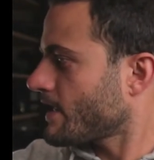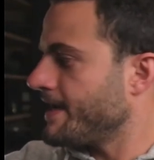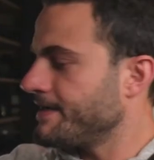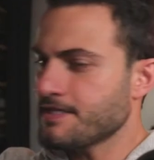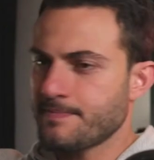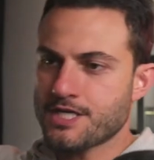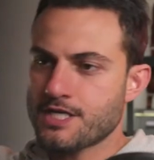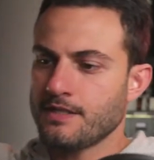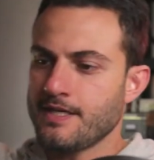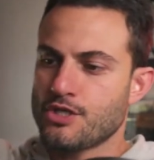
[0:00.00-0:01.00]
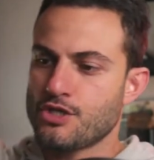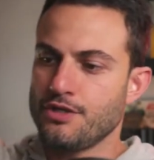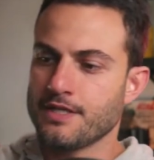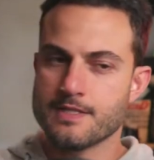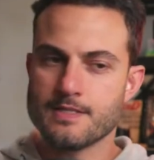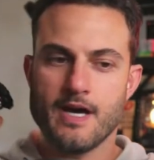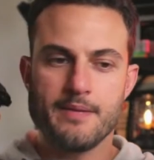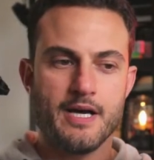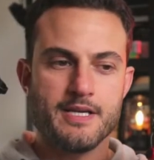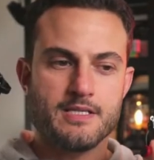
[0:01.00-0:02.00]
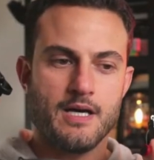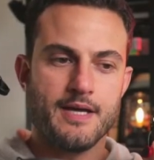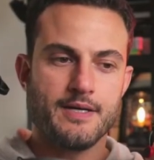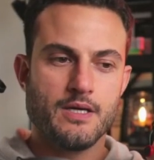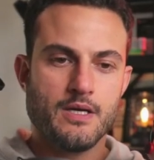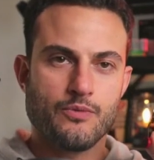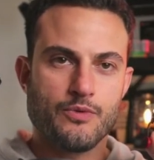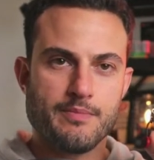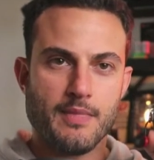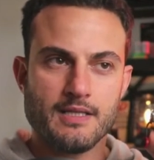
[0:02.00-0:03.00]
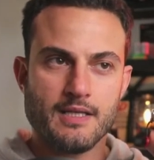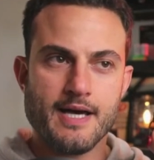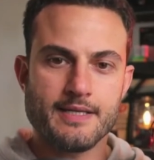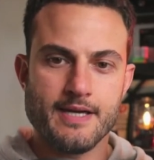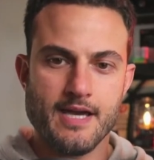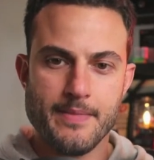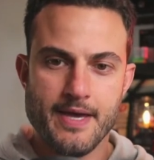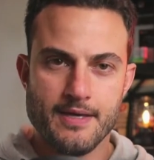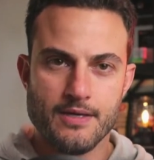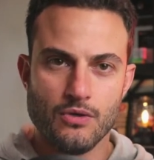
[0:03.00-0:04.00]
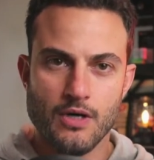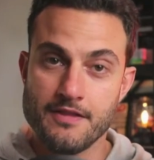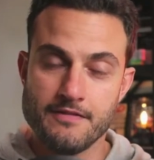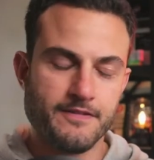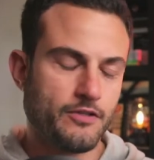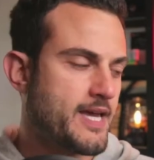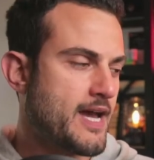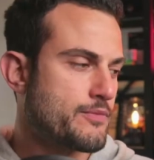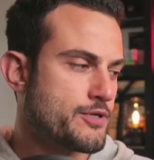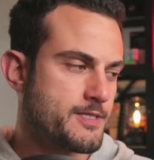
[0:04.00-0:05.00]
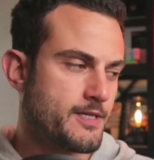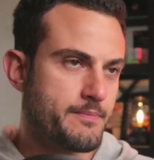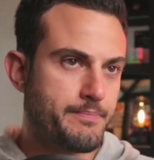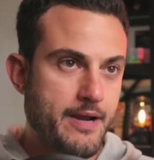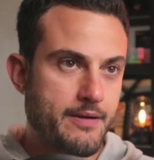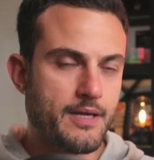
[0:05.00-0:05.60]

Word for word: and especially shooting it side by side with my Leica MA or other film cameras to compare